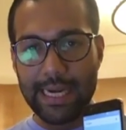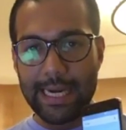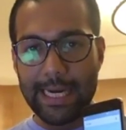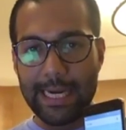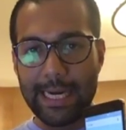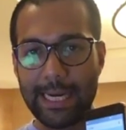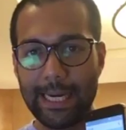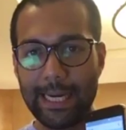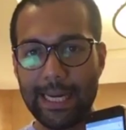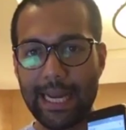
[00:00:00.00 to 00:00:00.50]

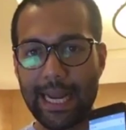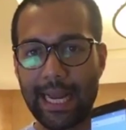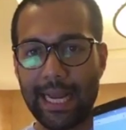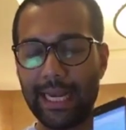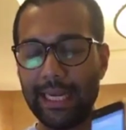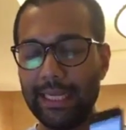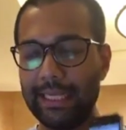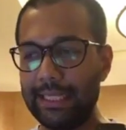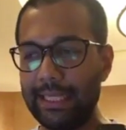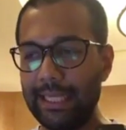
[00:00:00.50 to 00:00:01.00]
And
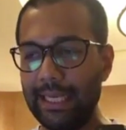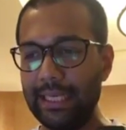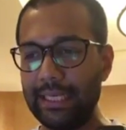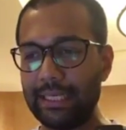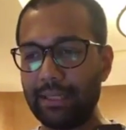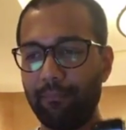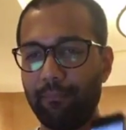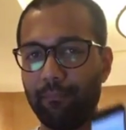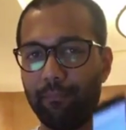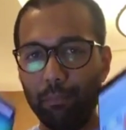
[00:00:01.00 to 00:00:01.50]
I think
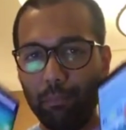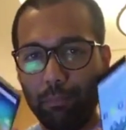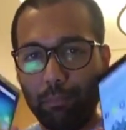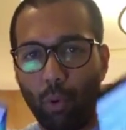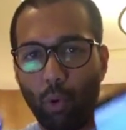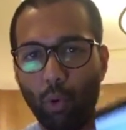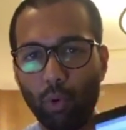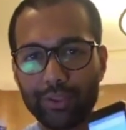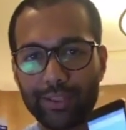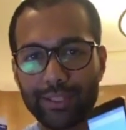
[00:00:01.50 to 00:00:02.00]

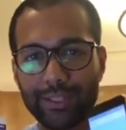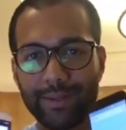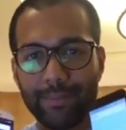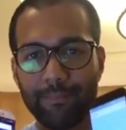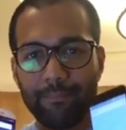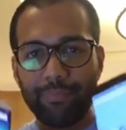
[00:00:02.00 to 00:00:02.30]
both